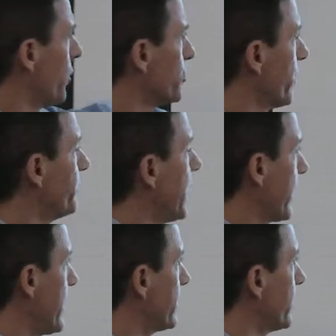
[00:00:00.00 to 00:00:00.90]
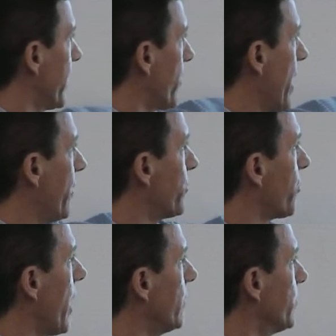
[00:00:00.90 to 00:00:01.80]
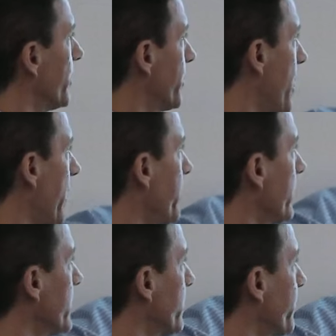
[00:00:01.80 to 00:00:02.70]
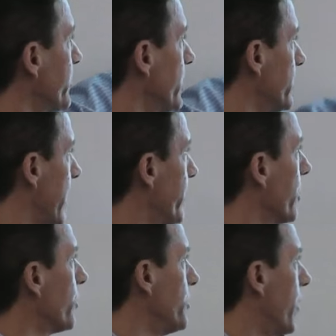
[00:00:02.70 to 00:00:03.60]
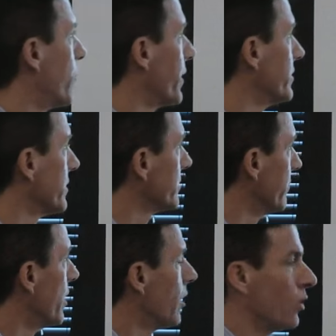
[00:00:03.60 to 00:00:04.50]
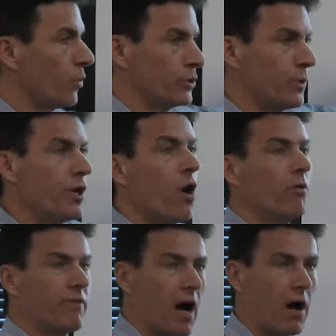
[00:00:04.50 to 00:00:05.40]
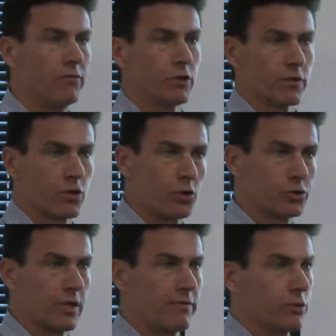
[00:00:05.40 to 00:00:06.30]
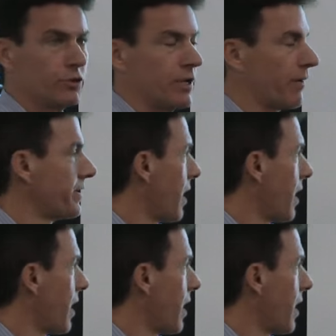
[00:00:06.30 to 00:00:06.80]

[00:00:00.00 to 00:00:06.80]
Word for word: There are sort of techniques to get around the problem, but they're not nearly as efficient as having a good numbering system, which we know evolved over cultural evolutionary